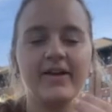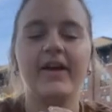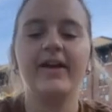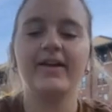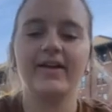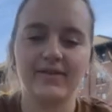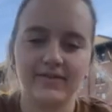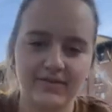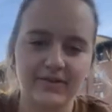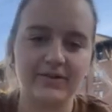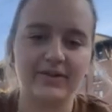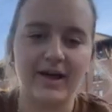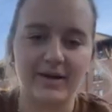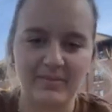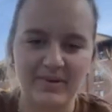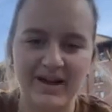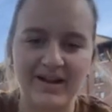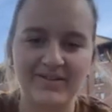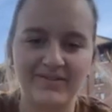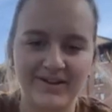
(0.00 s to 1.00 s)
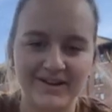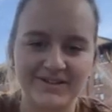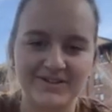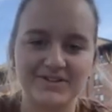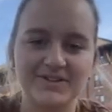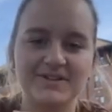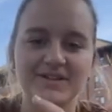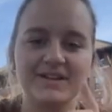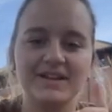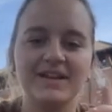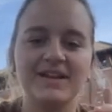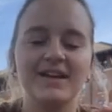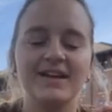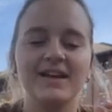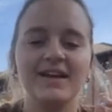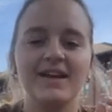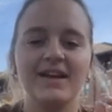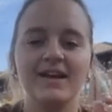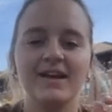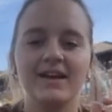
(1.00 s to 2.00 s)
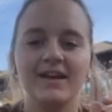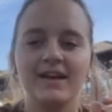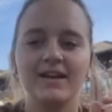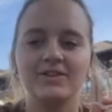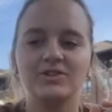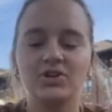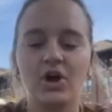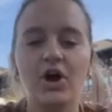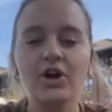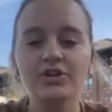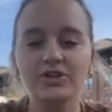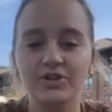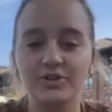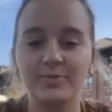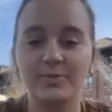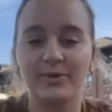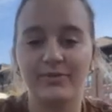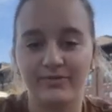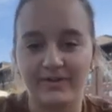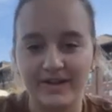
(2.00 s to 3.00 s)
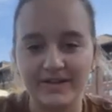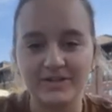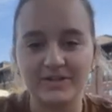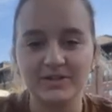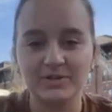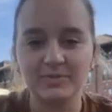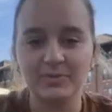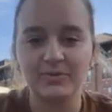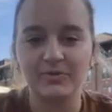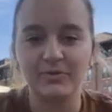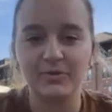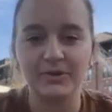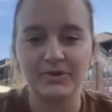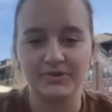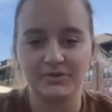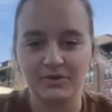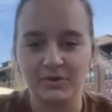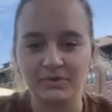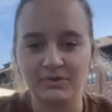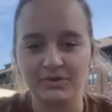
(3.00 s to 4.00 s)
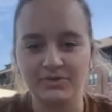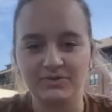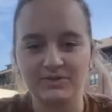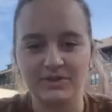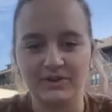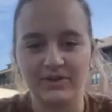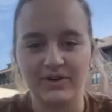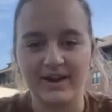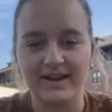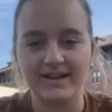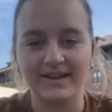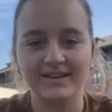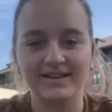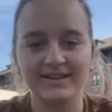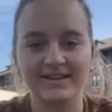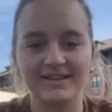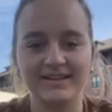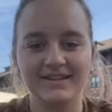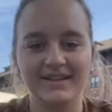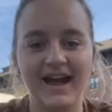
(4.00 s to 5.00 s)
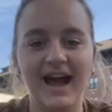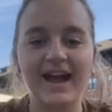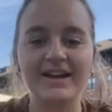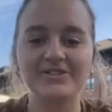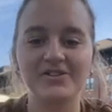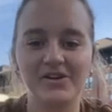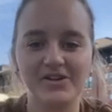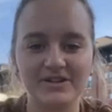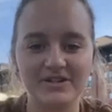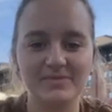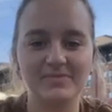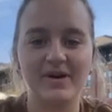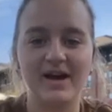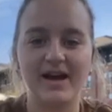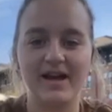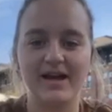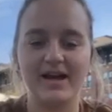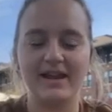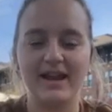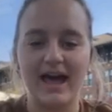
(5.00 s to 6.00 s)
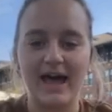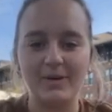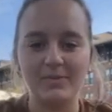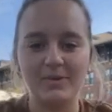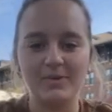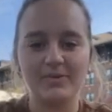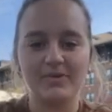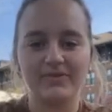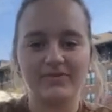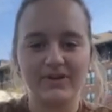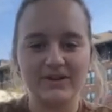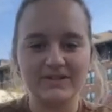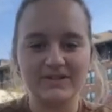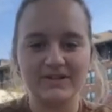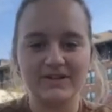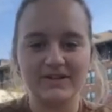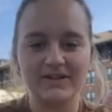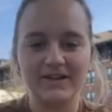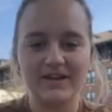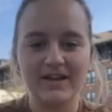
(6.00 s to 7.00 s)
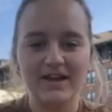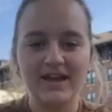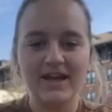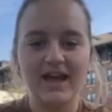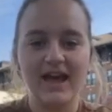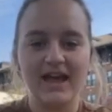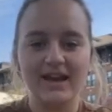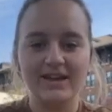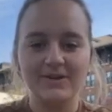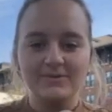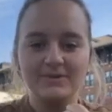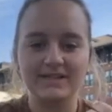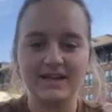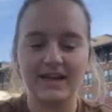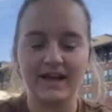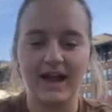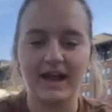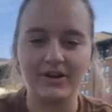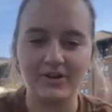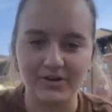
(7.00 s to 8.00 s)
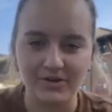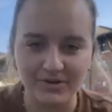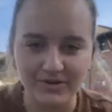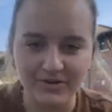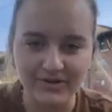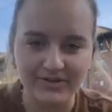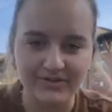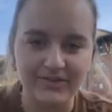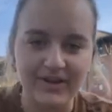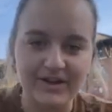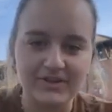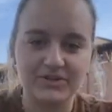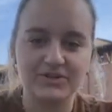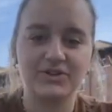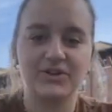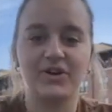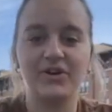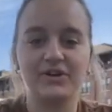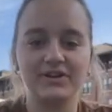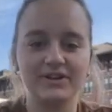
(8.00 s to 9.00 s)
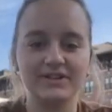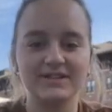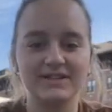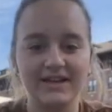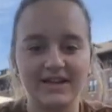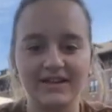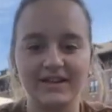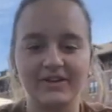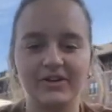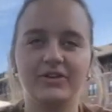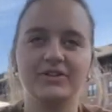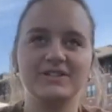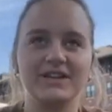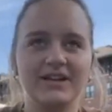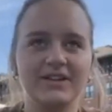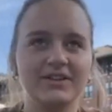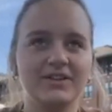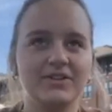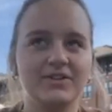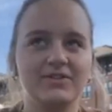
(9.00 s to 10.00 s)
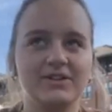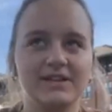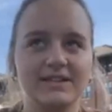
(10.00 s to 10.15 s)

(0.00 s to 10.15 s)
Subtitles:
If they're like my advisors. Talk to your professors before you don't use the credit. I talked to my anatomy professor and he was like, I know your advisors aren't telling you to